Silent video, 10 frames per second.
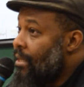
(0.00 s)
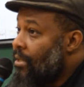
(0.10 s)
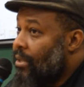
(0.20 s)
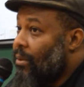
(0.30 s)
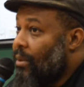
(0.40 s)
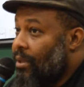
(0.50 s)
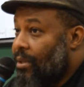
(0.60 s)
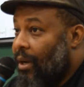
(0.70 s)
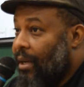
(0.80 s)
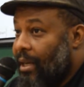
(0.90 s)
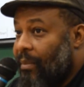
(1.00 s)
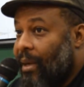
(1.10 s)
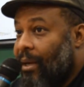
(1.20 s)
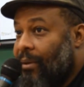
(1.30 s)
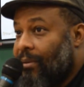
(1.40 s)
So you're talking
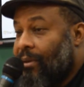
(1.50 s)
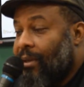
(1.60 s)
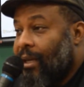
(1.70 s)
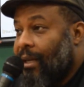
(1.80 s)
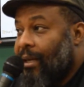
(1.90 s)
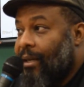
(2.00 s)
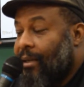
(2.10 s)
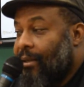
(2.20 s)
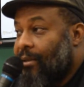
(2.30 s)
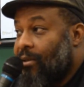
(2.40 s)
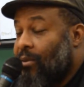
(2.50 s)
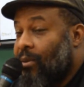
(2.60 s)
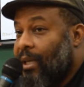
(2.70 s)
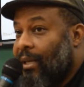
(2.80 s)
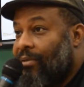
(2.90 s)
about
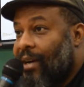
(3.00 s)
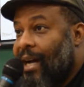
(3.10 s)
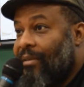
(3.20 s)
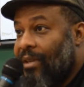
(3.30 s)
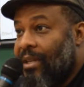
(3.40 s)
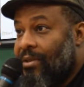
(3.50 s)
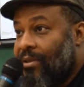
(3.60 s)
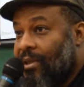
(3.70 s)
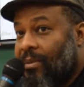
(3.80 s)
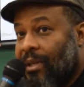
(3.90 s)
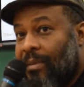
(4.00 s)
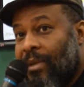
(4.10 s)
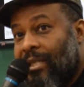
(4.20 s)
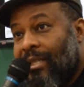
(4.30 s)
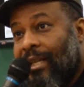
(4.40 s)
25 years just with
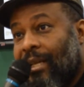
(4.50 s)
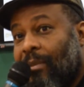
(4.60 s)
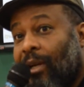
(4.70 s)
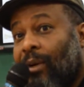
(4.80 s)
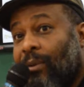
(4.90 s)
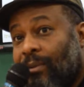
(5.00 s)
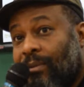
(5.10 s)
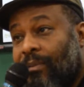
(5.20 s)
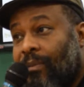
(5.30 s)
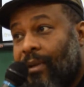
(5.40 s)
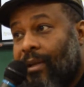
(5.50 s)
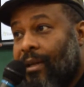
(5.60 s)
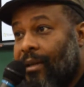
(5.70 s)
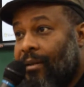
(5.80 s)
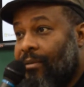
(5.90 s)
MXGM alone
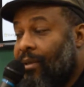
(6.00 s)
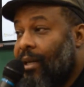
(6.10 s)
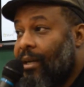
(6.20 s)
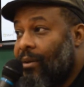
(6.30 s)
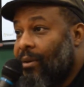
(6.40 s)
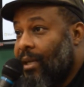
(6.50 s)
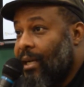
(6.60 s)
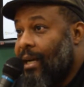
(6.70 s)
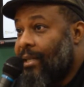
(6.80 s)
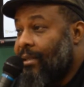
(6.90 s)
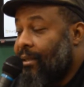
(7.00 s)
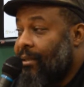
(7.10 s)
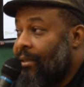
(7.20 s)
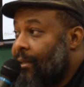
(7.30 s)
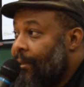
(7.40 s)
of organizing,
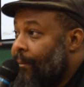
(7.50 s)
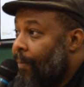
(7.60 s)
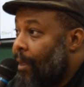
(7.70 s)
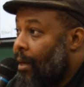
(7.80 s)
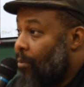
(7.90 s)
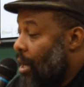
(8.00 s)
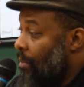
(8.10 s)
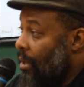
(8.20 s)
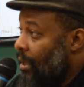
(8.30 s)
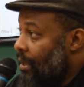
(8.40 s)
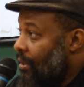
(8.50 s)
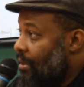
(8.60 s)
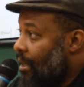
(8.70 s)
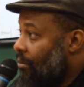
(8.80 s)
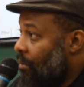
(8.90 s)
primarily in the
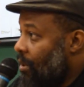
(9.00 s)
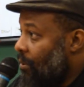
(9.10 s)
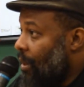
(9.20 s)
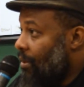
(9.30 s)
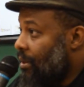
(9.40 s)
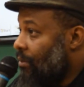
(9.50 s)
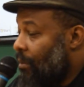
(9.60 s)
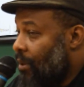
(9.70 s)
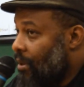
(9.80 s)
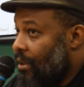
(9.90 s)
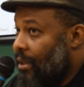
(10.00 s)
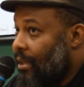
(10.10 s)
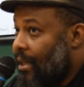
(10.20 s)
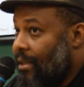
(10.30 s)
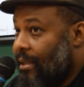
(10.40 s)
South, but throughout different parts of the
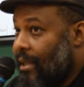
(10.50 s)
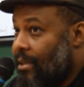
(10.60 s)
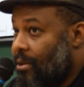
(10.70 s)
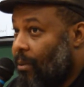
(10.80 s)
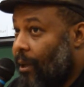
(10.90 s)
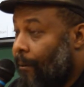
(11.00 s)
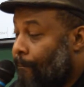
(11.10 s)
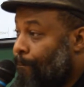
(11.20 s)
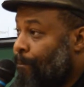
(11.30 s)
United States as well.